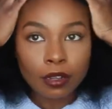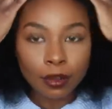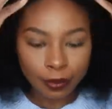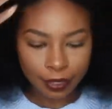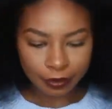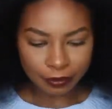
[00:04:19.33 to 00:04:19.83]

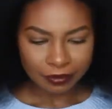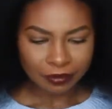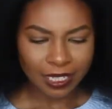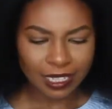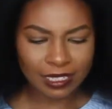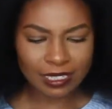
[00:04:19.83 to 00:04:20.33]
all right,
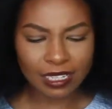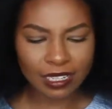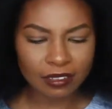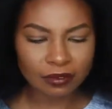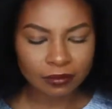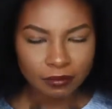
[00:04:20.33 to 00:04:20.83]
it
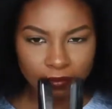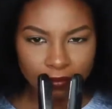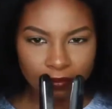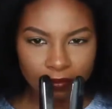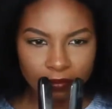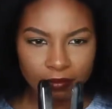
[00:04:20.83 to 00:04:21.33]
stinks.
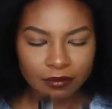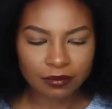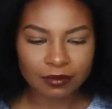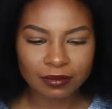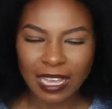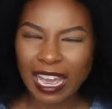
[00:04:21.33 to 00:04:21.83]

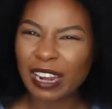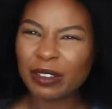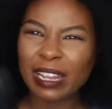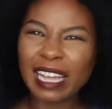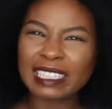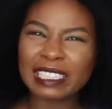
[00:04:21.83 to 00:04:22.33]
I
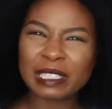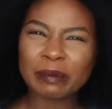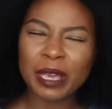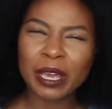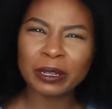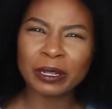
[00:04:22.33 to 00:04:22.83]
don't like the
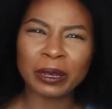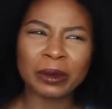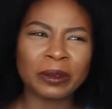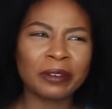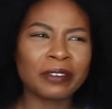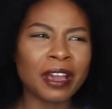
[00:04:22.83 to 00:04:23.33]
smell
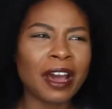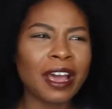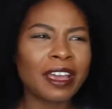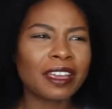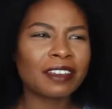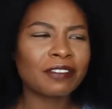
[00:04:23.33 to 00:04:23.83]
though. If
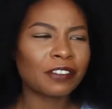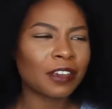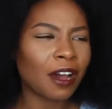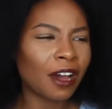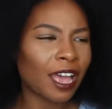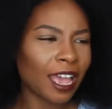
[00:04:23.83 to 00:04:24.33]

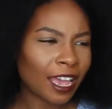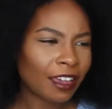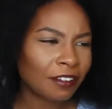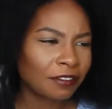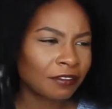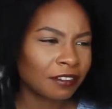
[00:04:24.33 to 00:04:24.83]
y'all
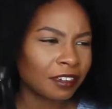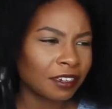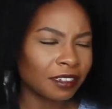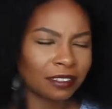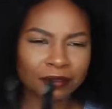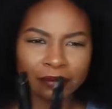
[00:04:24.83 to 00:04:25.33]
have,
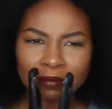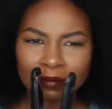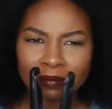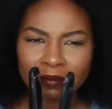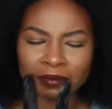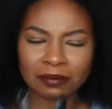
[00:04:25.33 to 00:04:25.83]

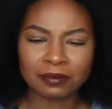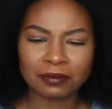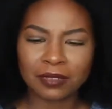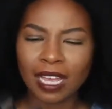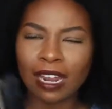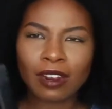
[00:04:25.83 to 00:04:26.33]

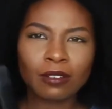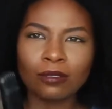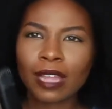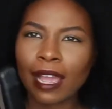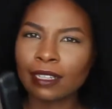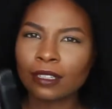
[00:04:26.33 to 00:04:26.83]
I
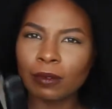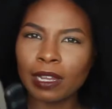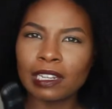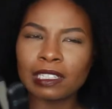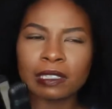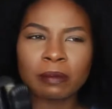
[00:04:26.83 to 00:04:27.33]
don't like the
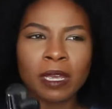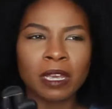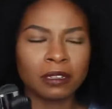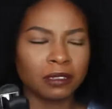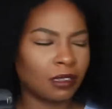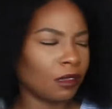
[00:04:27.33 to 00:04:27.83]
way this smells.